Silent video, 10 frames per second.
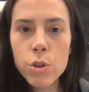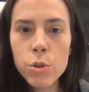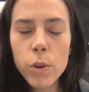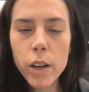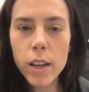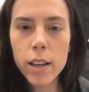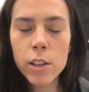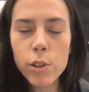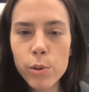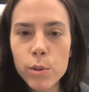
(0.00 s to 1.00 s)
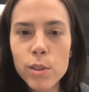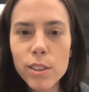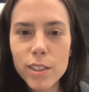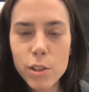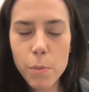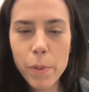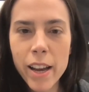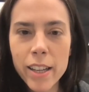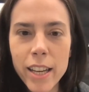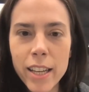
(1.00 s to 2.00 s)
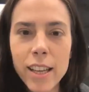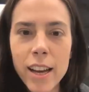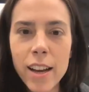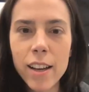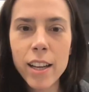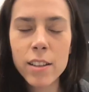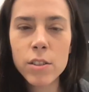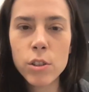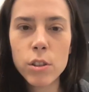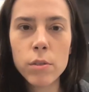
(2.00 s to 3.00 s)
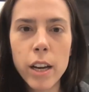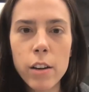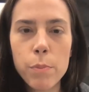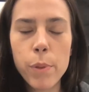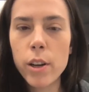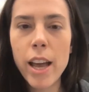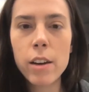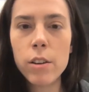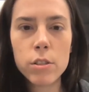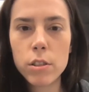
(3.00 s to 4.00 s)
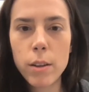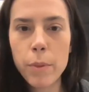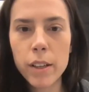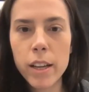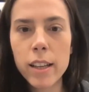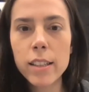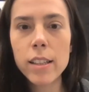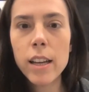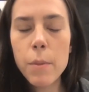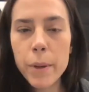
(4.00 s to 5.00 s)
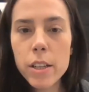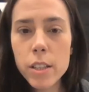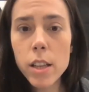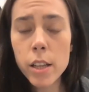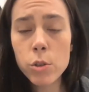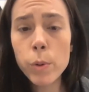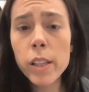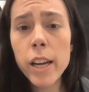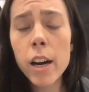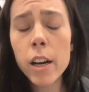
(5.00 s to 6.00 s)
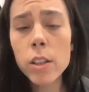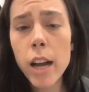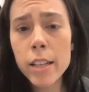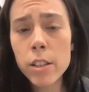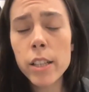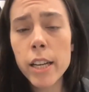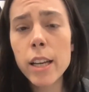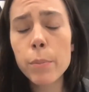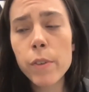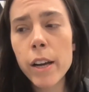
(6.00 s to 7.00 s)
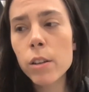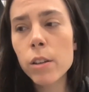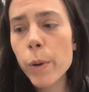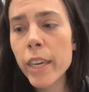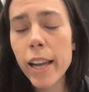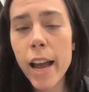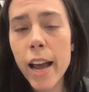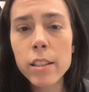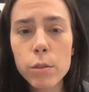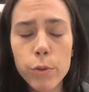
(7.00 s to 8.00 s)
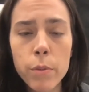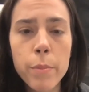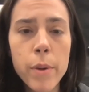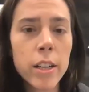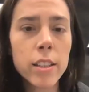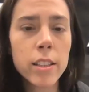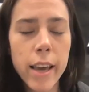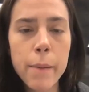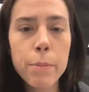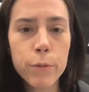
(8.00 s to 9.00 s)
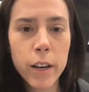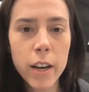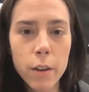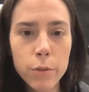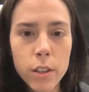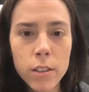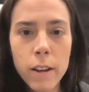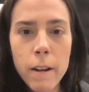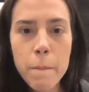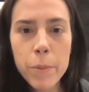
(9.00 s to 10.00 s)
you include supply data in your kind of block headers or something like that. Because it's really hard as a data provider. We get asked for market cap very often.